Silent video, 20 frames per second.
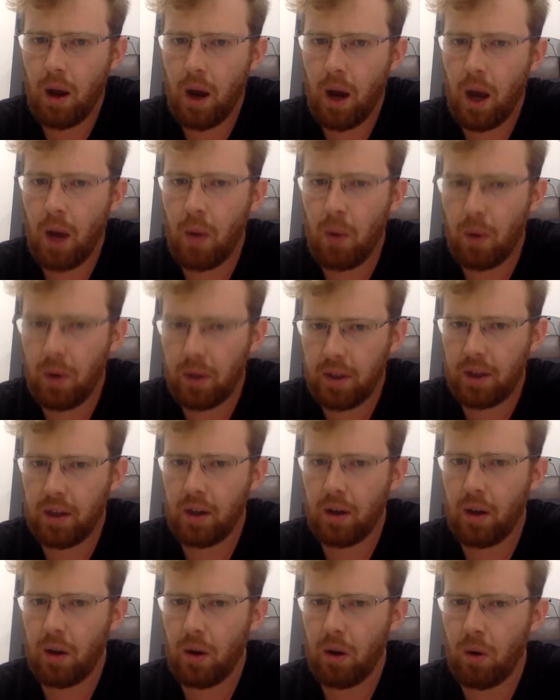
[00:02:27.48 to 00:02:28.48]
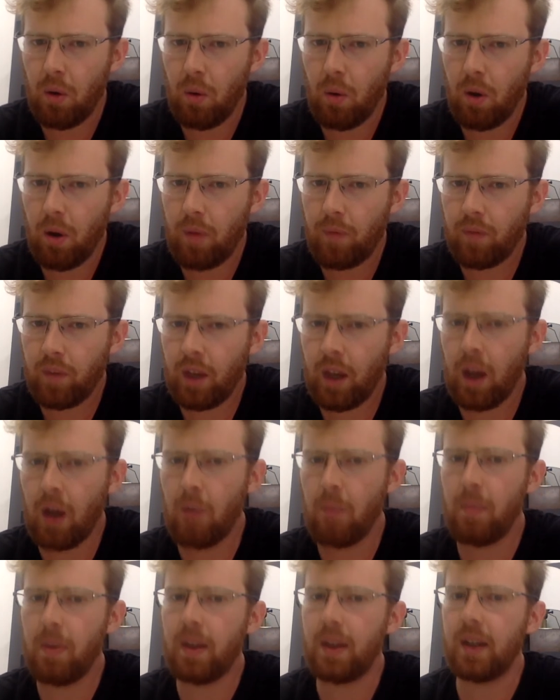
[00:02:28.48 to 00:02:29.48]
I wanted to know how
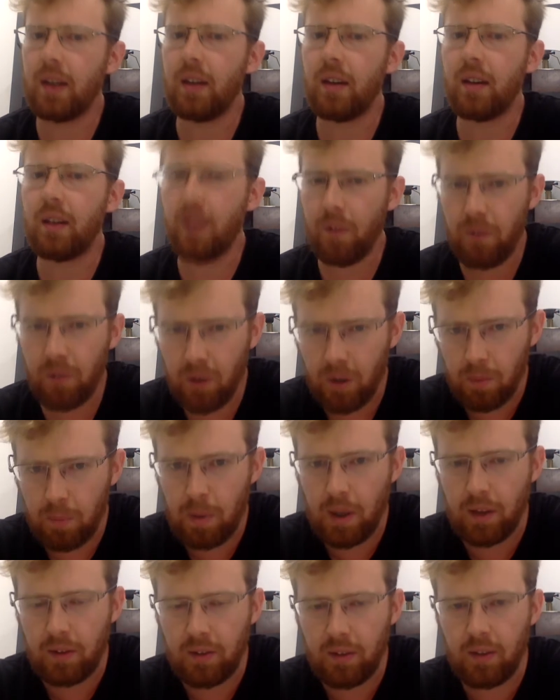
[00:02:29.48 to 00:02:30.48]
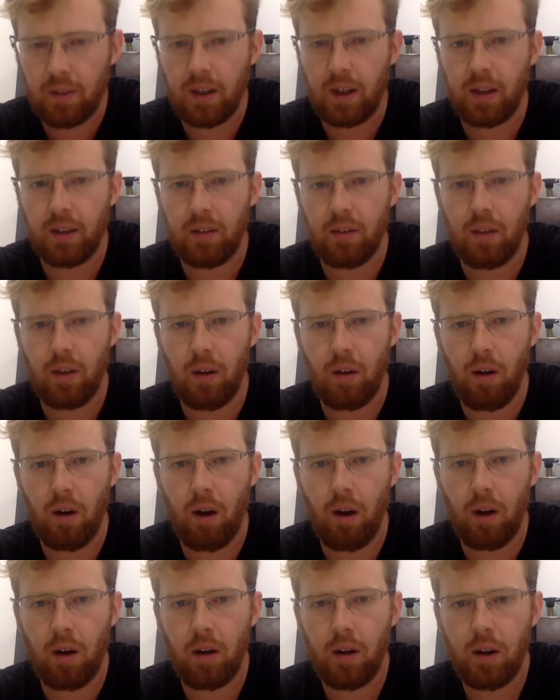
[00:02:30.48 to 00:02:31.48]
many different pesticides there
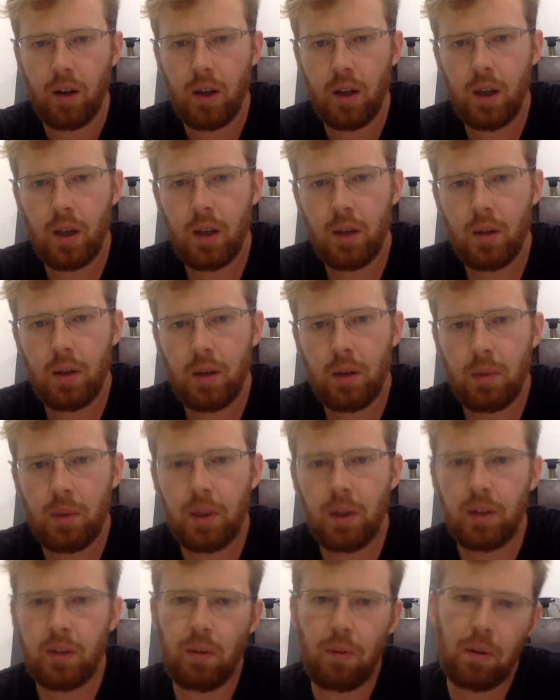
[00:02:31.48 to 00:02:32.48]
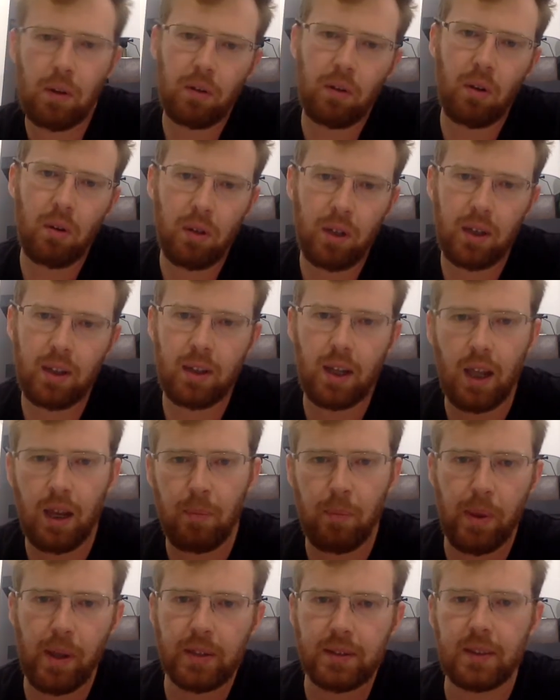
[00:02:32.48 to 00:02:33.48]
are. Because if there's only
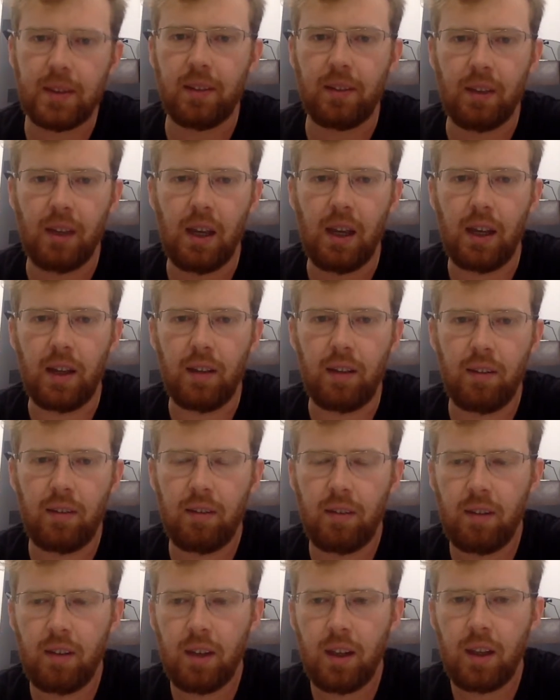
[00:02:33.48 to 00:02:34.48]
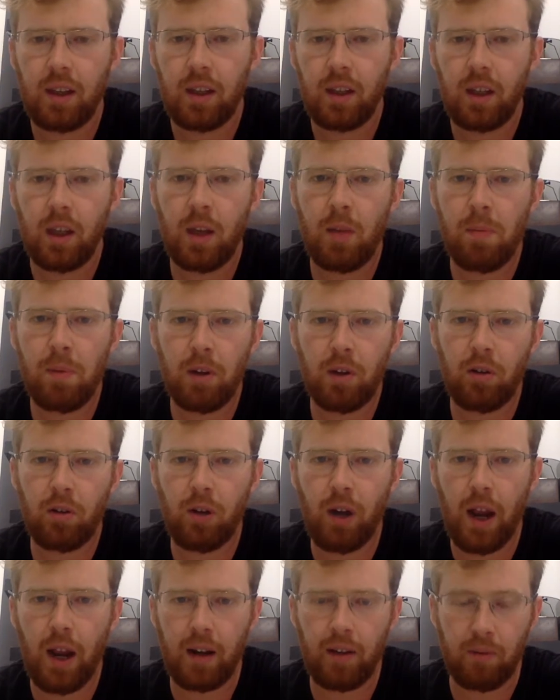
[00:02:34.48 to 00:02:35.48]
10 pesticides, keeping
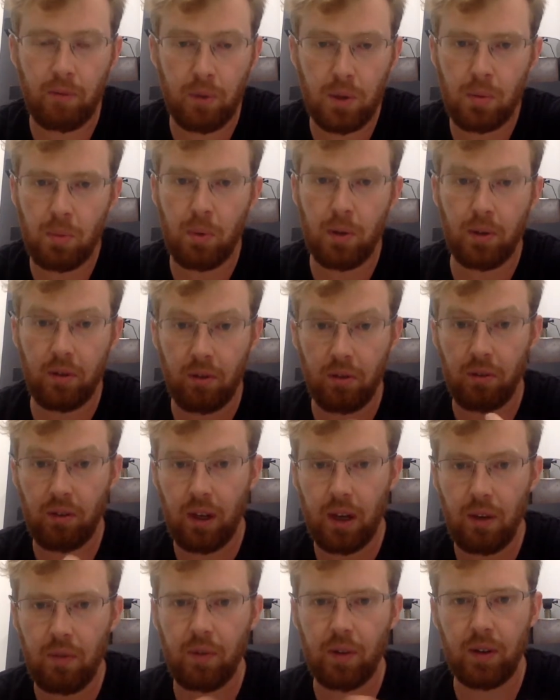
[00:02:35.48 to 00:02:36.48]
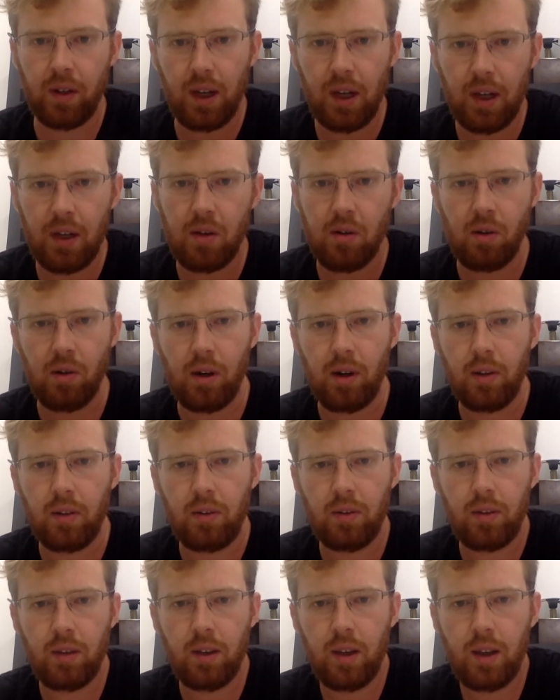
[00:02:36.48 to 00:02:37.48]
track of which ones are safe and
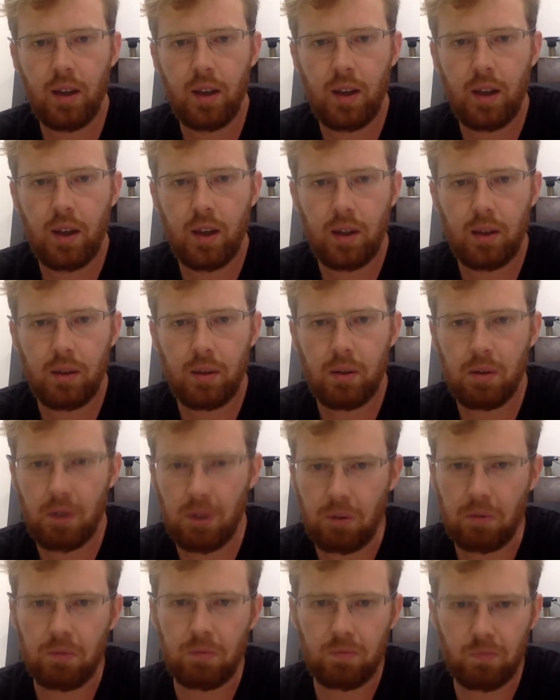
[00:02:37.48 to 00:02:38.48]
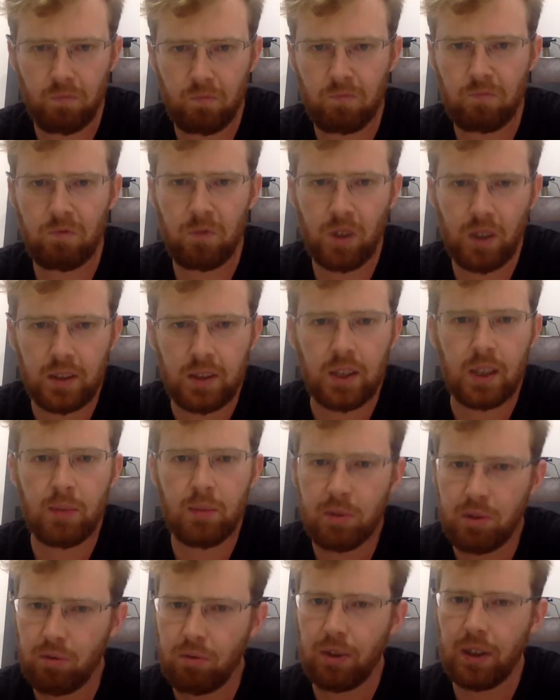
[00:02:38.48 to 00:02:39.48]
dangerous, it
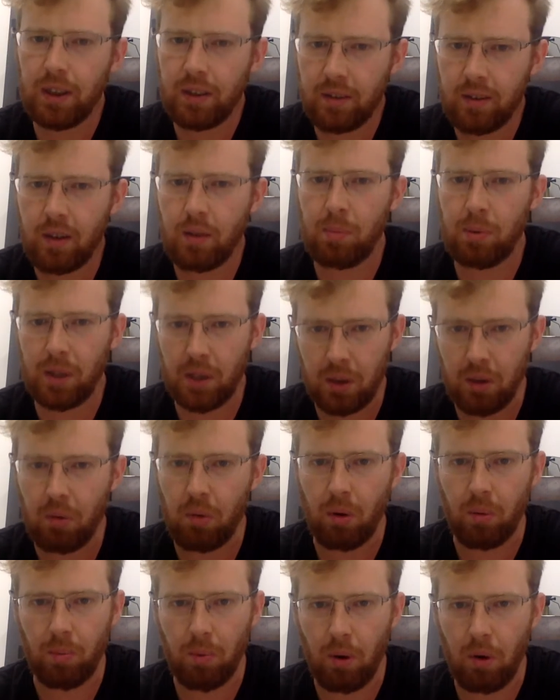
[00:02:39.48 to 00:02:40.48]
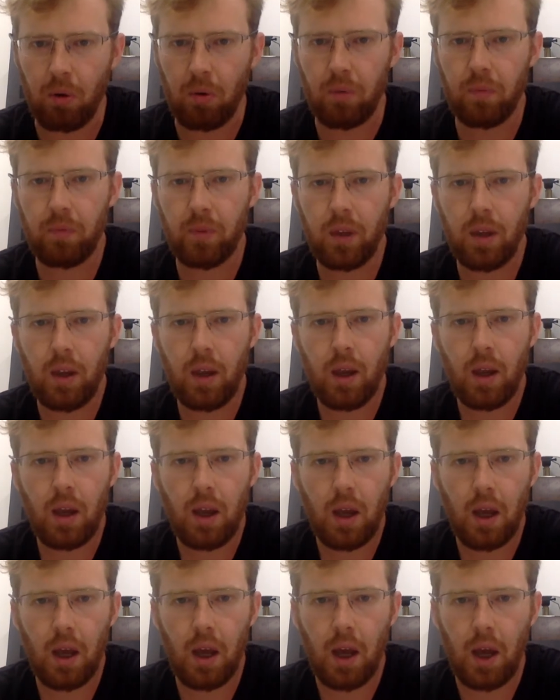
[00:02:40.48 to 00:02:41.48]
seems reasonably doable.
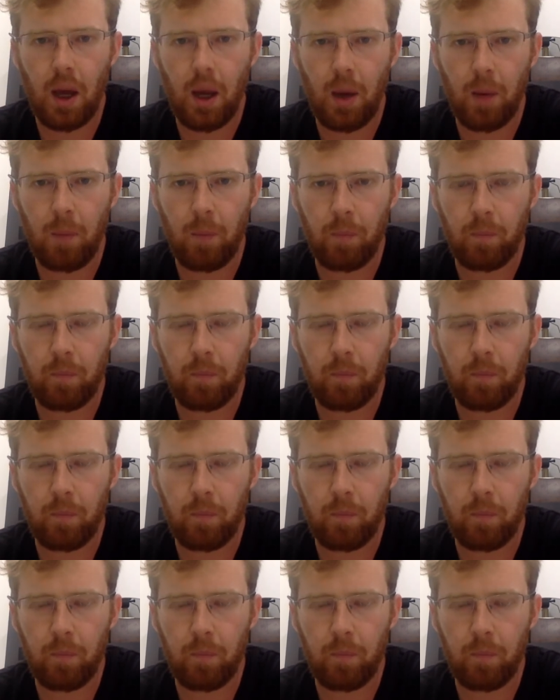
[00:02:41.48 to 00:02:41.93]
But